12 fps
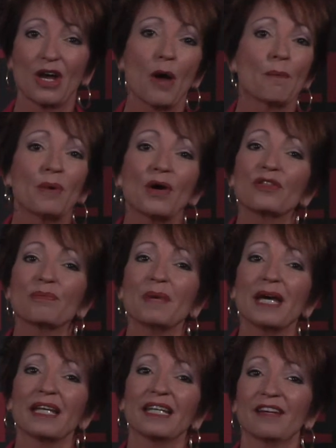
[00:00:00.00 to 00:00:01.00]
Both
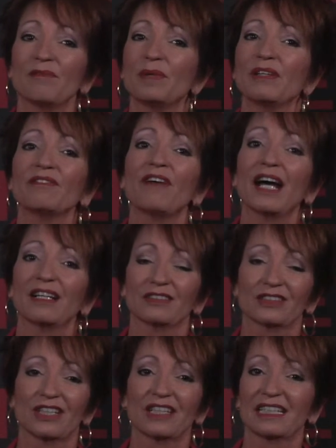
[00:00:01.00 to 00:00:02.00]
men have been vital
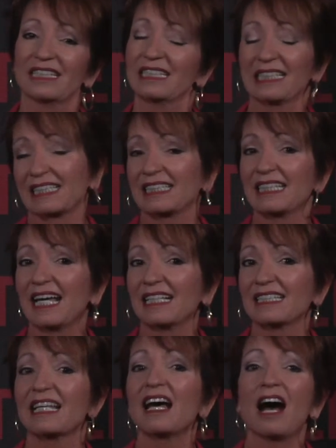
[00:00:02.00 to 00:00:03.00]
to the
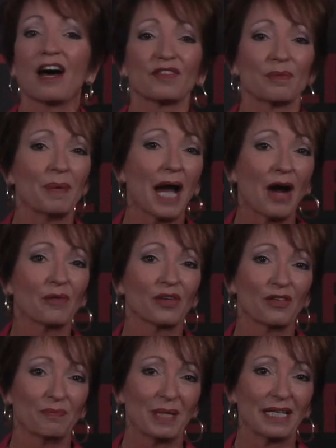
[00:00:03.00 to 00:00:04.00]
success of the Power
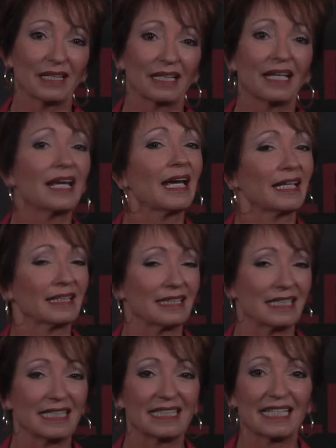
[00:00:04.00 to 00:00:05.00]
of Pink and the
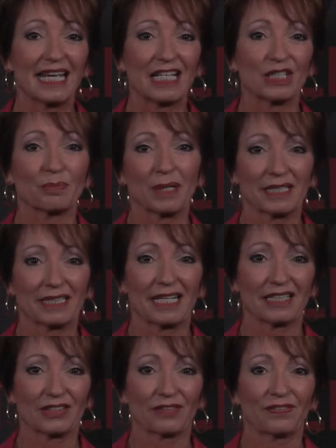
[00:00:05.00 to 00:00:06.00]
DCH Breast
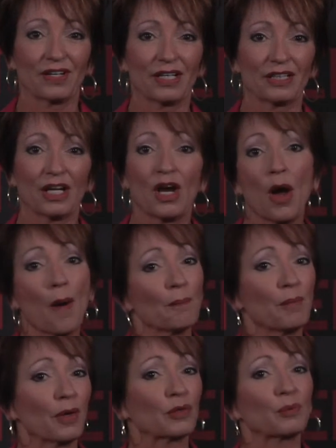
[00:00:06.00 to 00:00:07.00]
Cancer Fund.
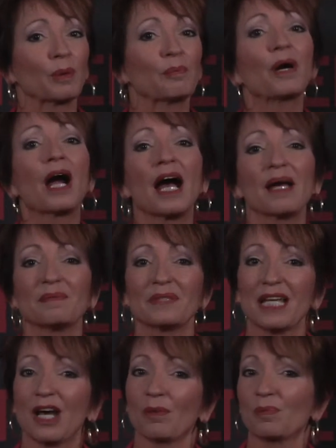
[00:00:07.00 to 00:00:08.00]
Both were primed to
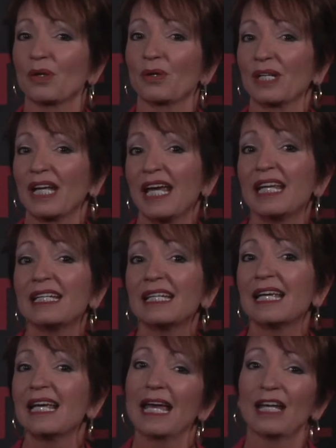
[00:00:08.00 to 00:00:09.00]
help create
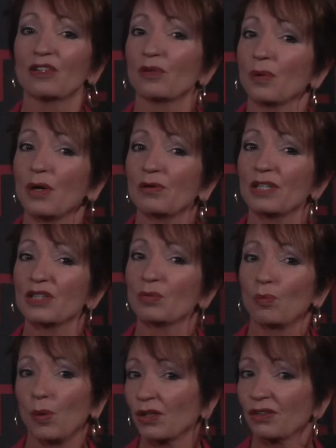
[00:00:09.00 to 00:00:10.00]
and grow this
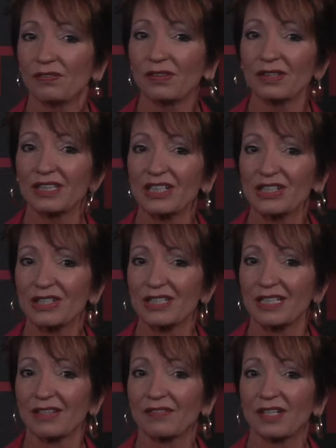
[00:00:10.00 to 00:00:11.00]
wonderful
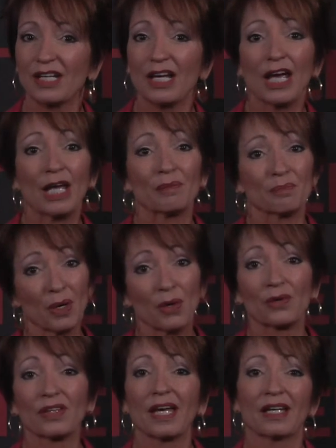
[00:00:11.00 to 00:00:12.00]
initiative, and
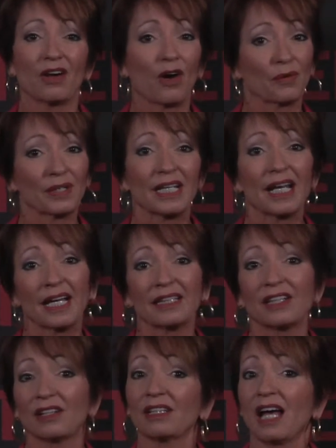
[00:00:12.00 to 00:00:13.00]
both had already had
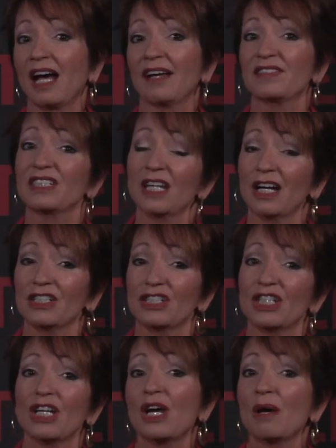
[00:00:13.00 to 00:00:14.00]
their lives touched
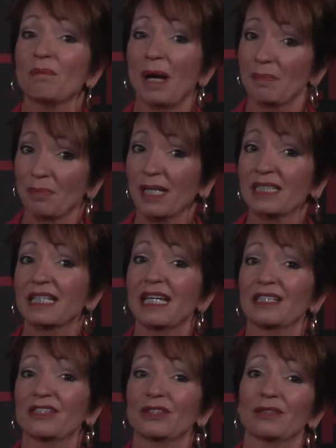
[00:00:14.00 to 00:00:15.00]
by breast
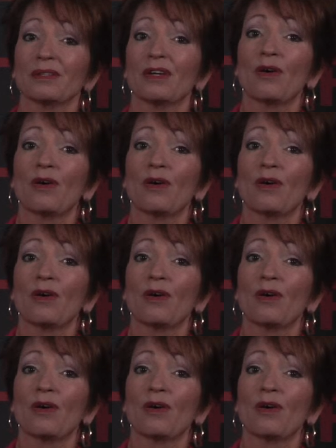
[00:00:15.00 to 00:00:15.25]
cancer